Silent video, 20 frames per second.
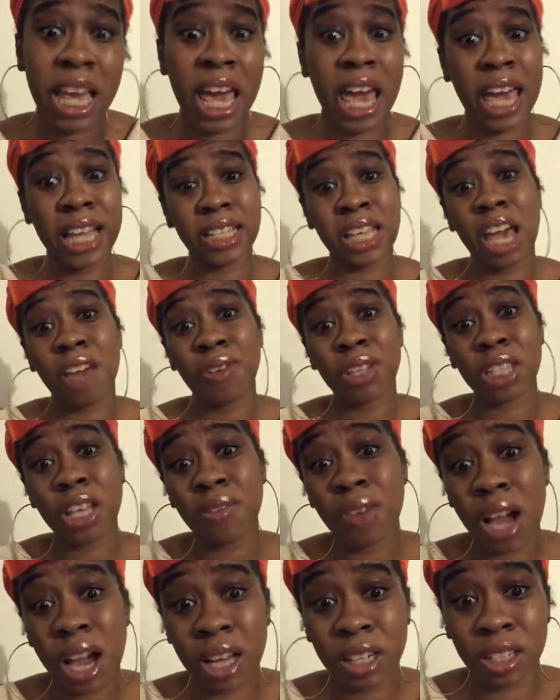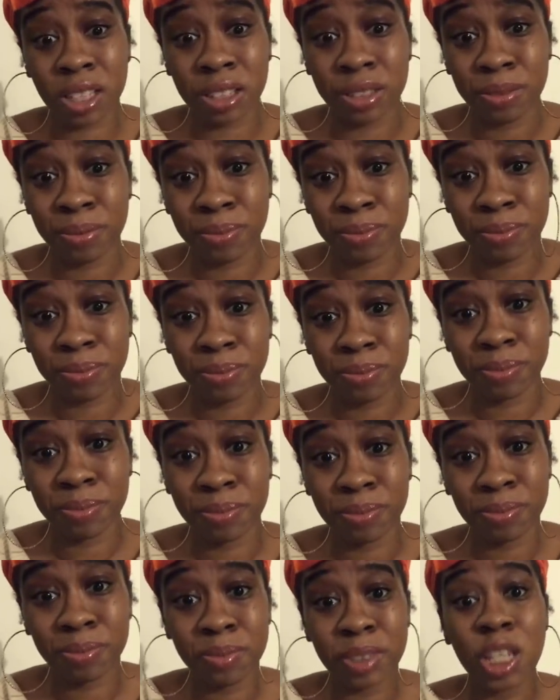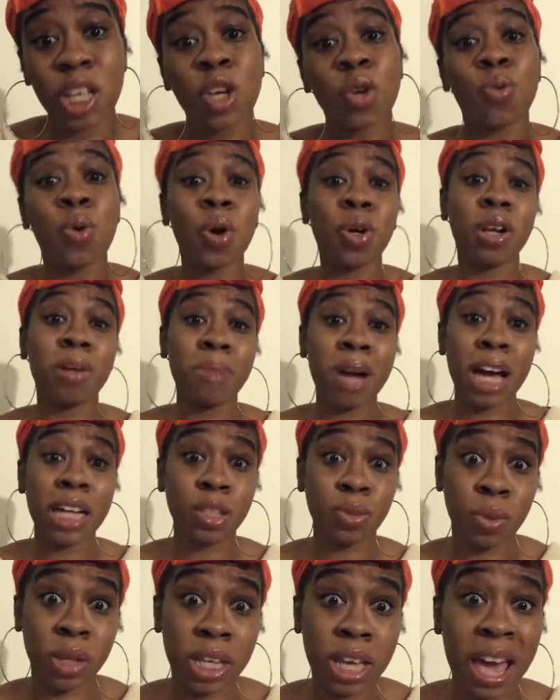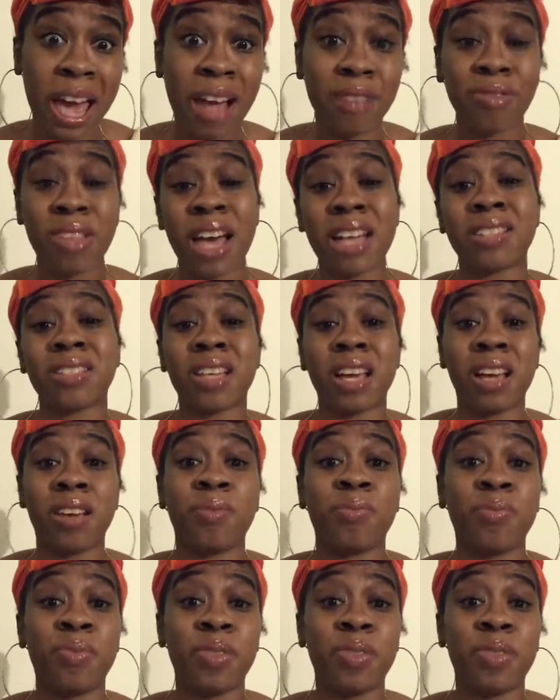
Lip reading: and David Serrata quoted my tweet after saying